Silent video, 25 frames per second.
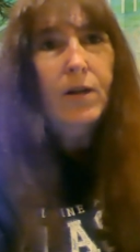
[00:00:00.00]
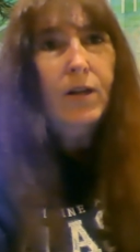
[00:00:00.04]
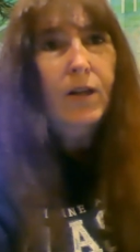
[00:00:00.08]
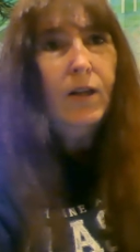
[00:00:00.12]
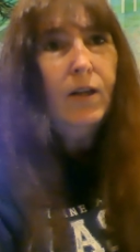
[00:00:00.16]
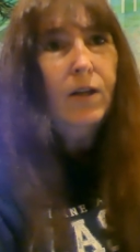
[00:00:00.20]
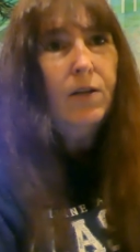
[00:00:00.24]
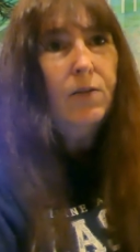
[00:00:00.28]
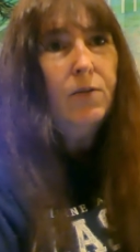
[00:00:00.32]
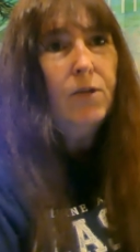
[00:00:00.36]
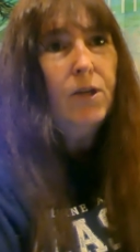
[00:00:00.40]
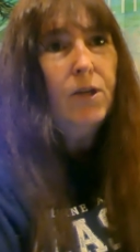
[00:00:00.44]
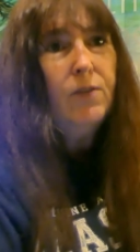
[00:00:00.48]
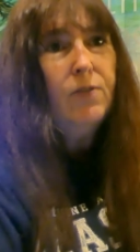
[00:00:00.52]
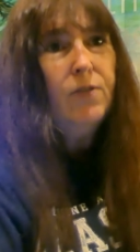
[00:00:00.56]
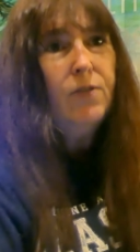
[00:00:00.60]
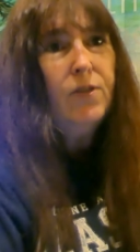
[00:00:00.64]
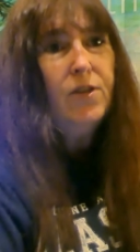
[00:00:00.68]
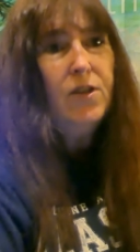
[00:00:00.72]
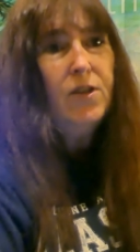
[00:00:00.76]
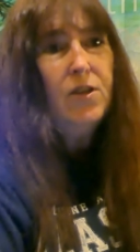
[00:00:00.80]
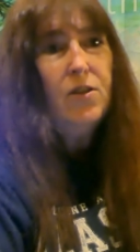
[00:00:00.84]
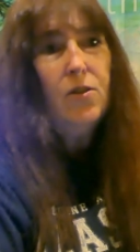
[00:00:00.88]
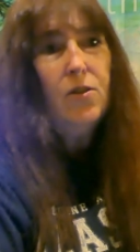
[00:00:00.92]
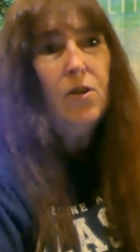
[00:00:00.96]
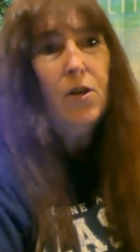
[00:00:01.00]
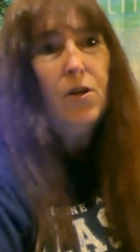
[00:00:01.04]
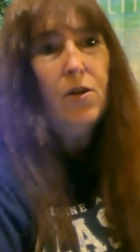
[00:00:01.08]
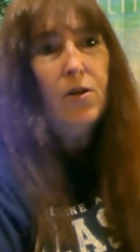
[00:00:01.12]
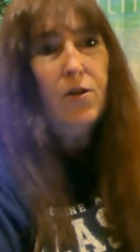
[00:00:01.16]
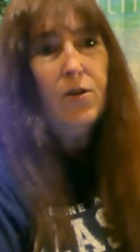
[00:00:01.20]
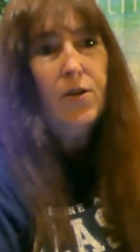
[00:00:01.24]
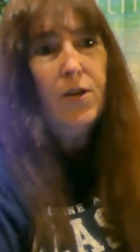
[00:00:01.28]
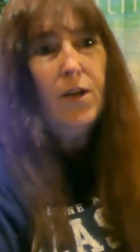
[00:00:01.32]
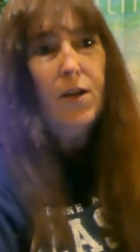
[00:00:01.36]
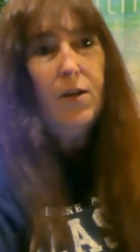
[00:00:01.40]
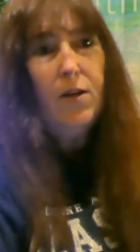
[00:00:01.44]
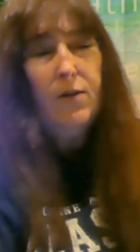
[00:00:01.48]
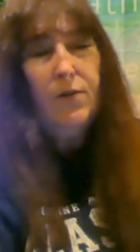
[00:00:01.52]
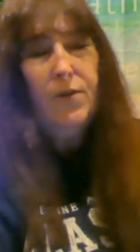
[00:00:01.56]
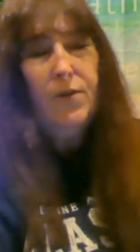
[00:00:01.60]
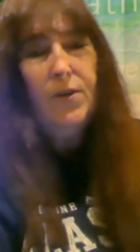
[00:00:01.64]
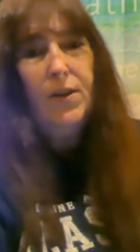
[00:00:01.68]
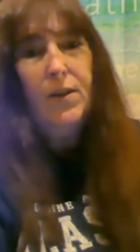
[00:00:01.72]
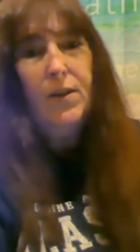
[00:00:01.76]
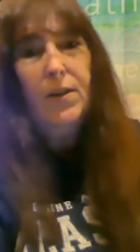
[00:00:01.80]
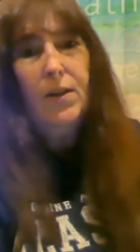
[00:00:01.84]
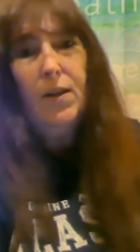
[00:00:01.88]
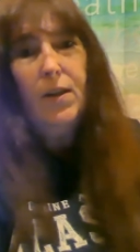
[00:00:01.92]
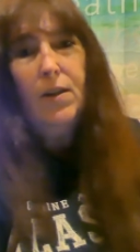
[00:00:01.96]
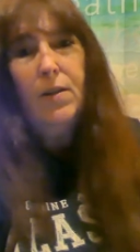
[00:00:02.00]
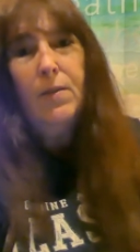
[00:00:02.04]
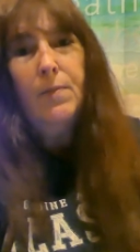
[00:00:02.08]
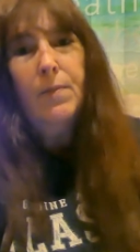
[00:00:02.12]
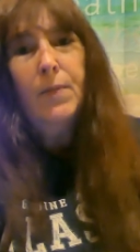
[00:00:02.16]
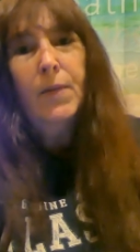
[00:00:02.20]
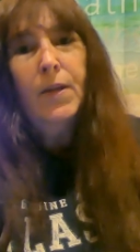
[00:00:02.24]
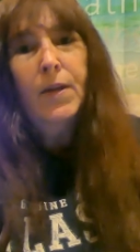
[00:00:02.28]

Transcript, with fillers: and run fishing charters out of Sitka.